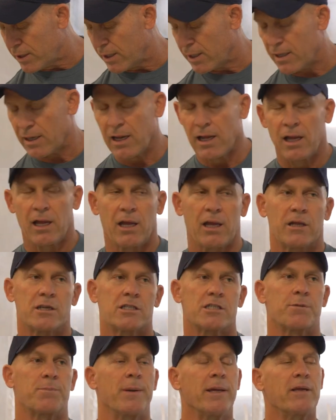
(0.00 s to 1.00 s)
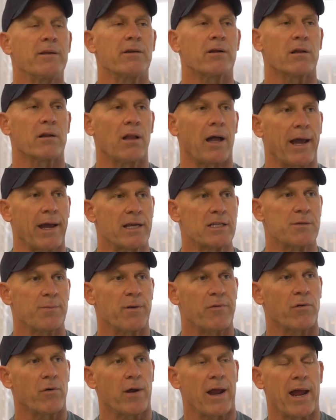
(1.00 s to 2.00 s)
can speak to your clients
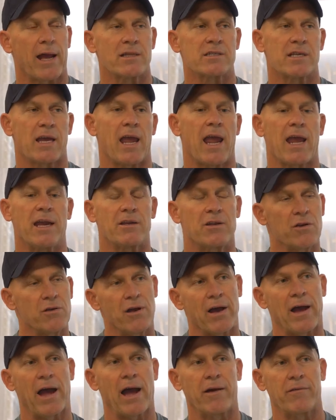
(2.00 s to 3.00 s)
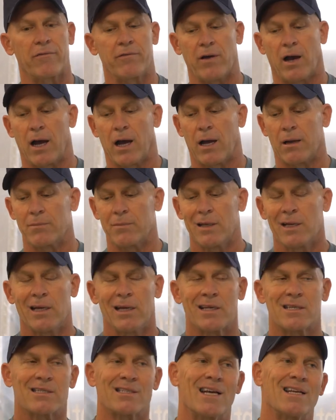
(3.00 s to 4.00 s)
beforehand. Say, hey, do you have
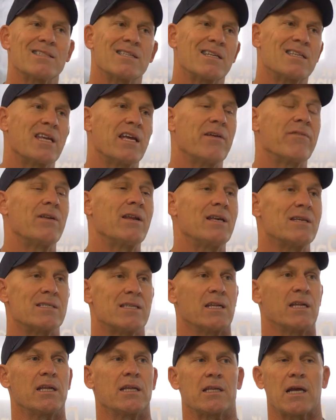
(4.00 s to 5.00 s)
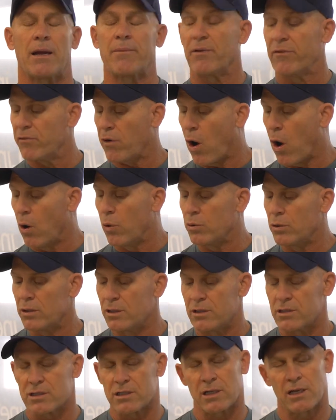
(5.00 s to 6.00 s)
sensitivities, any type of
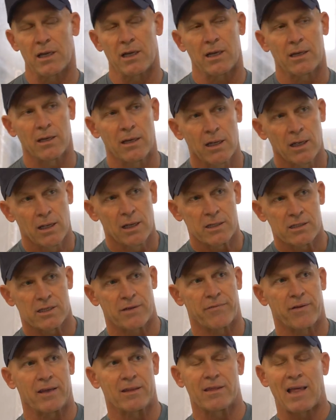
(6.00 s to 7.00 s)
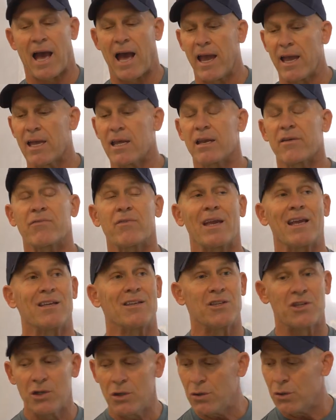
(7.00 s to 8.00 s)
odors and stuff like that? And if they
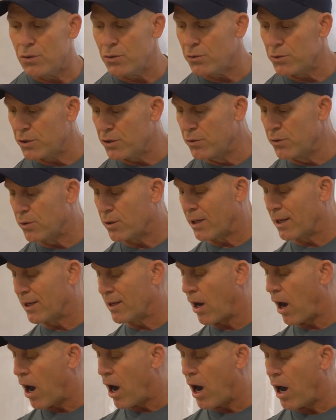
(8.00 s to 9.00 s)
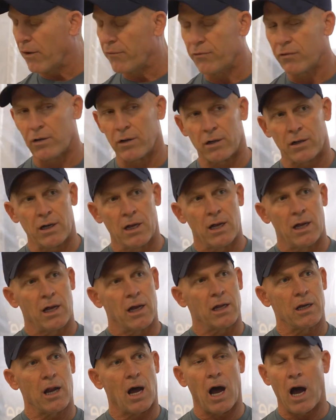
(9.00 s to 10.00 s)
do, you can offer
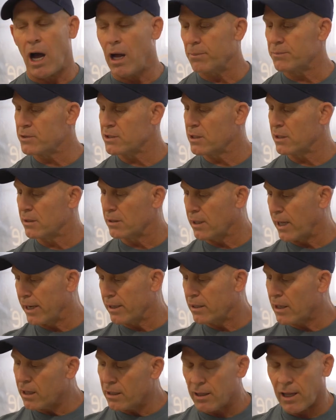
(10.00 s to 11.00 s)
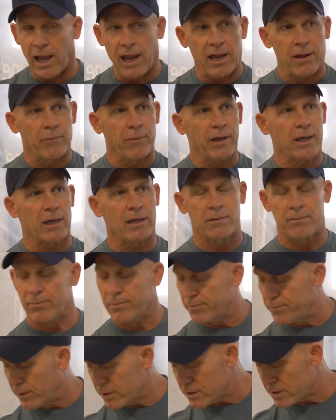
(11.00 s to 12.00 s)
an option like, hey, we
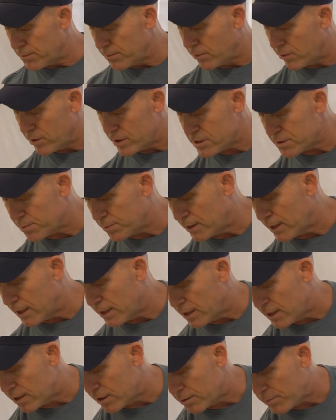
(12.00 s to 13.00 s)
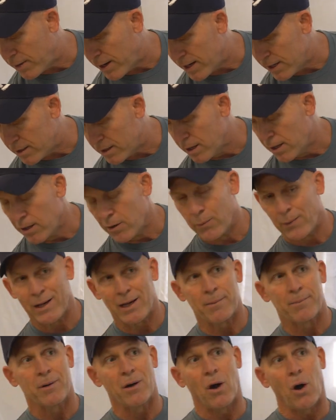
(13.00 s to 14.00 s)
can put some crisp linen in your paint. We
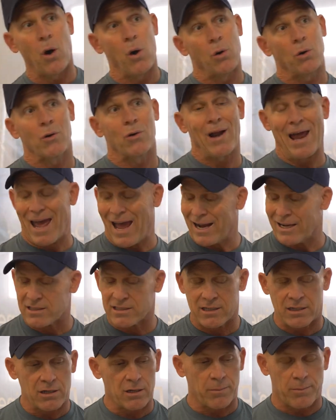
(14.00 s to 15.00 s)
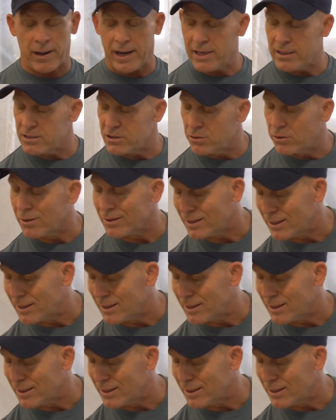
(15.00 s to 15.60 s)
can put OdorX in your paint to